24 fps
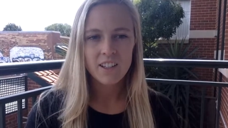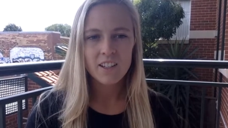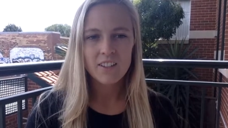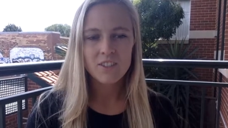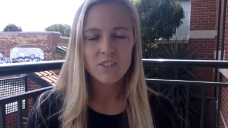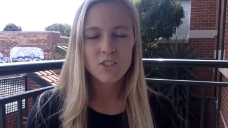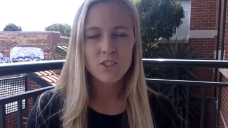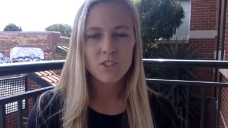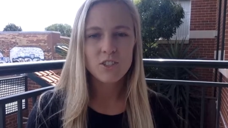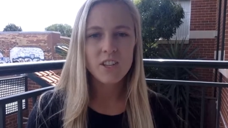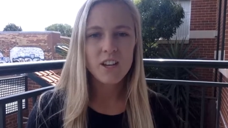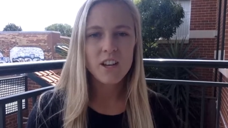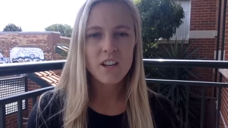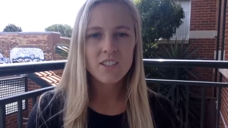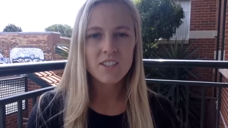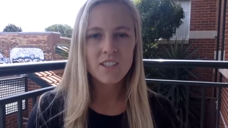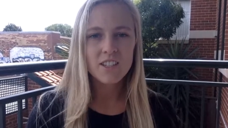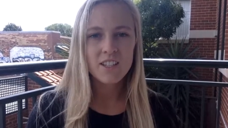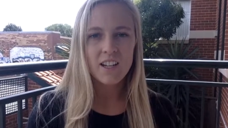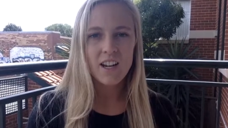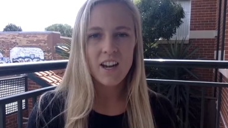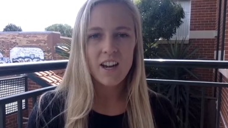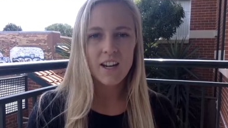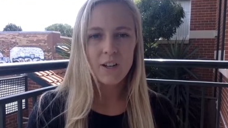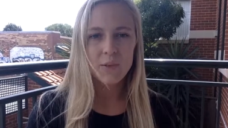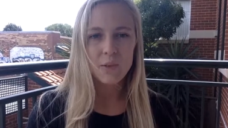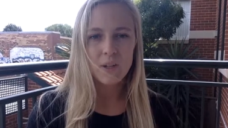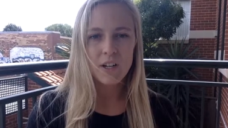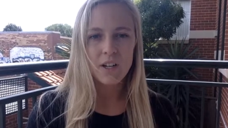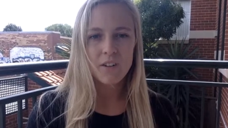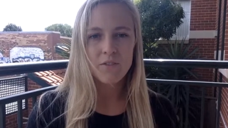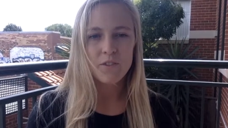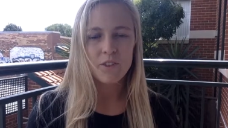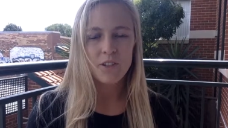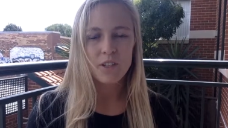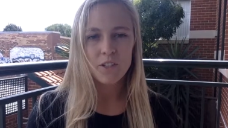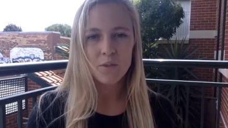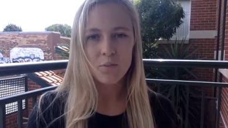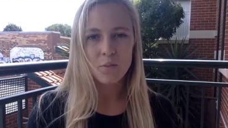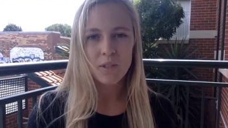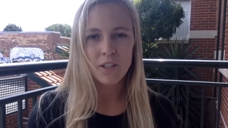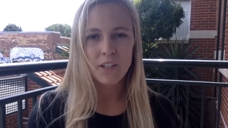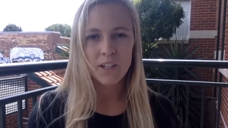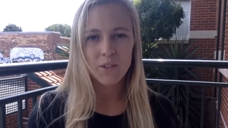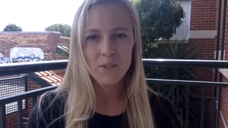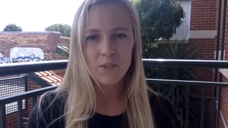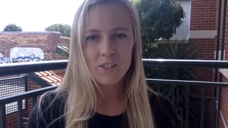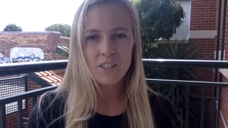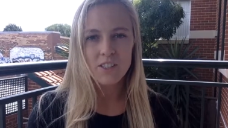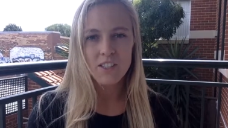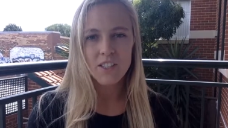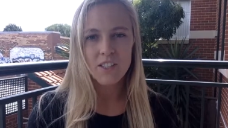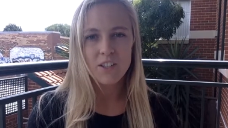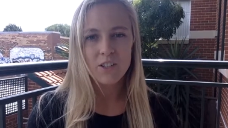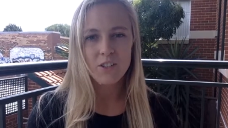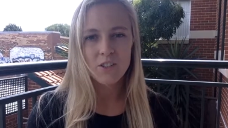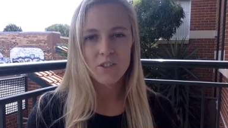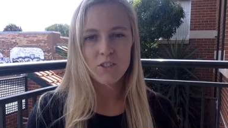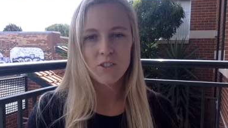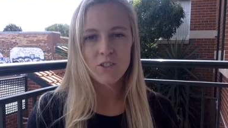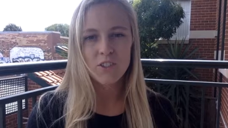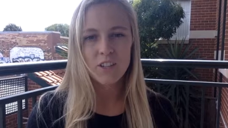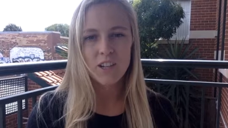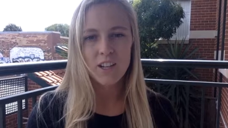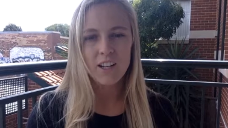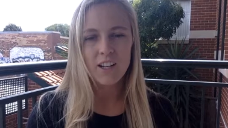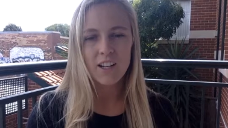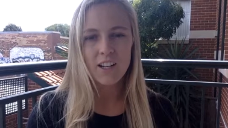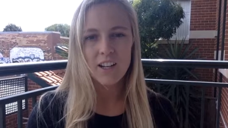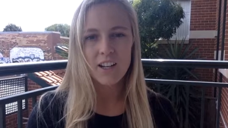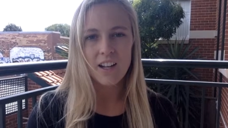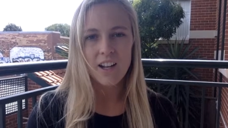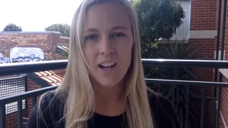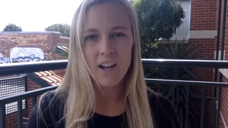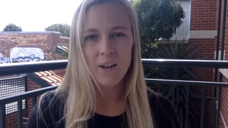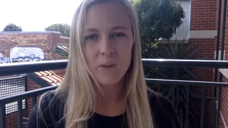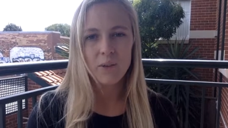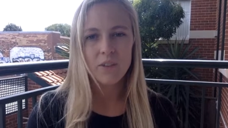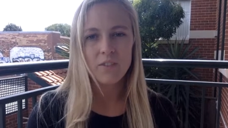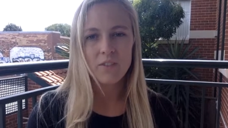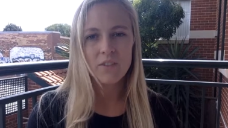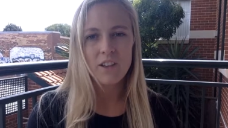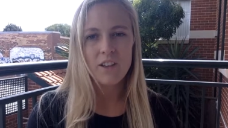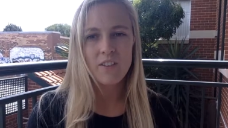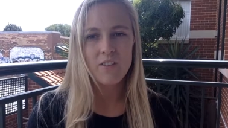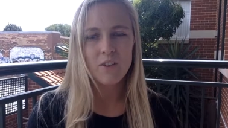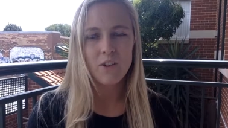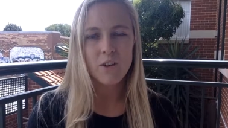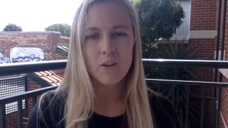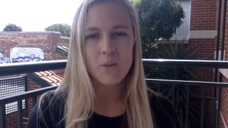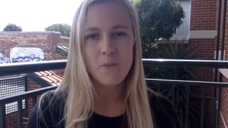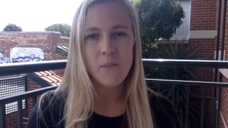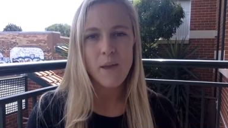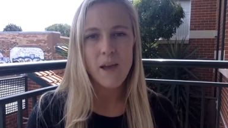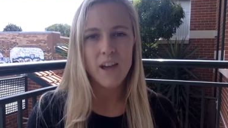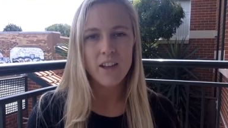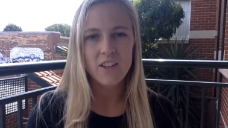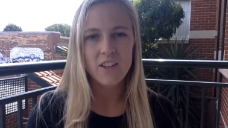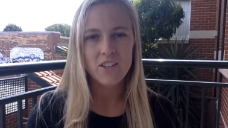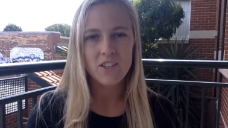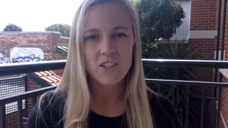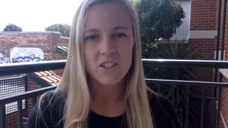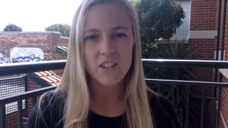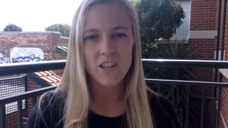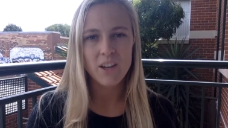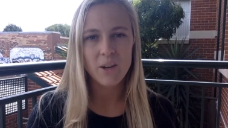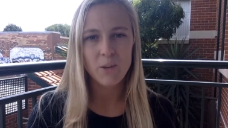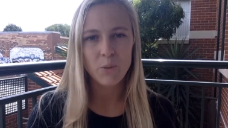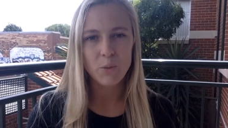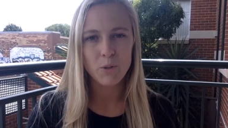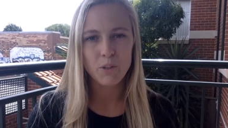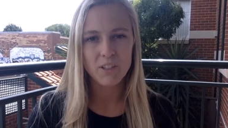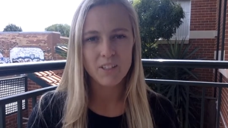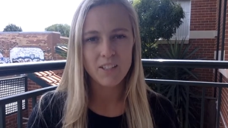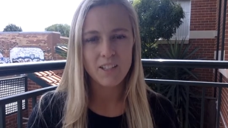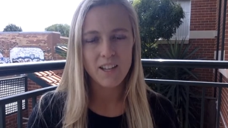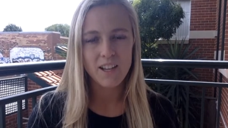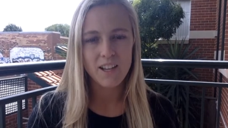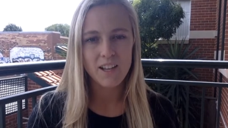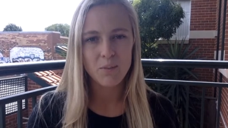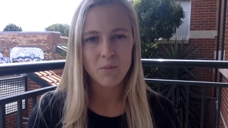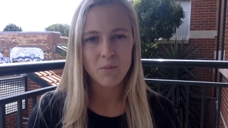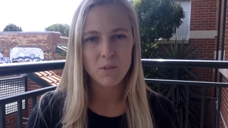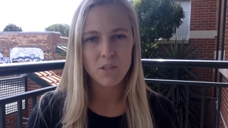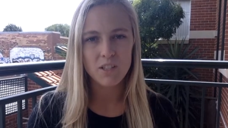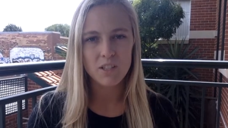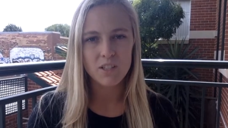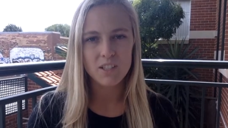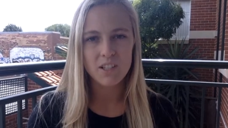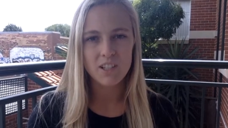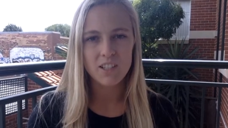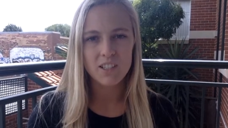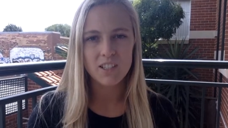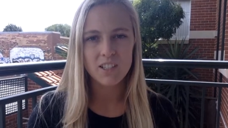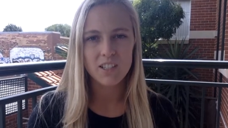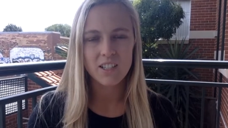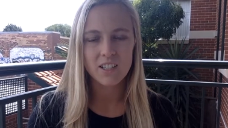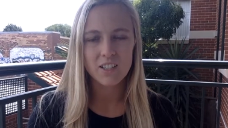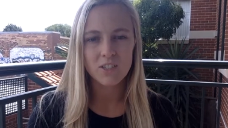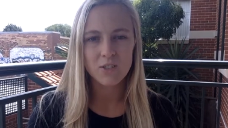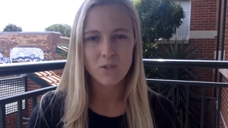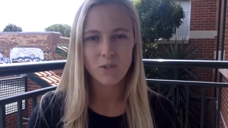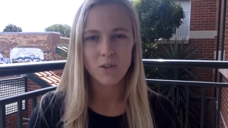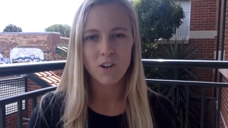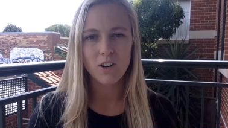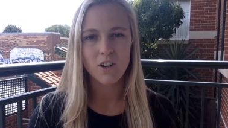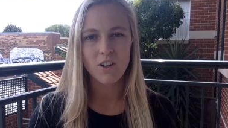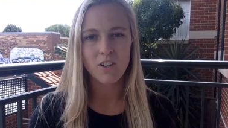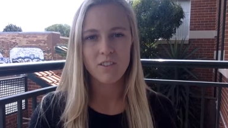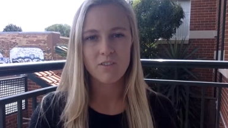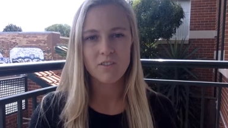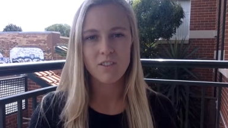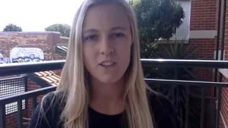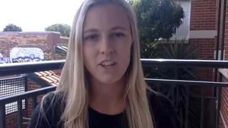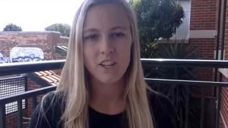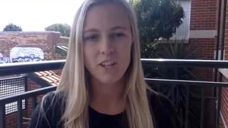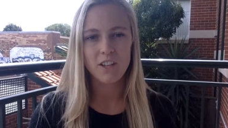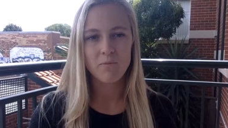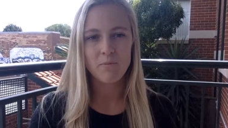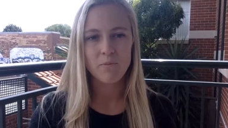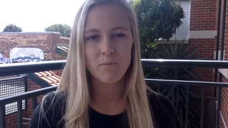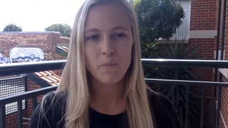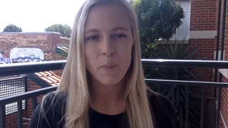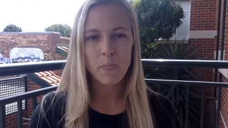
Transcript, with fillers: In 2009, when I first played with Seacoast United, I would have never imagined that one day I'd be inducted into a Hall of Fame.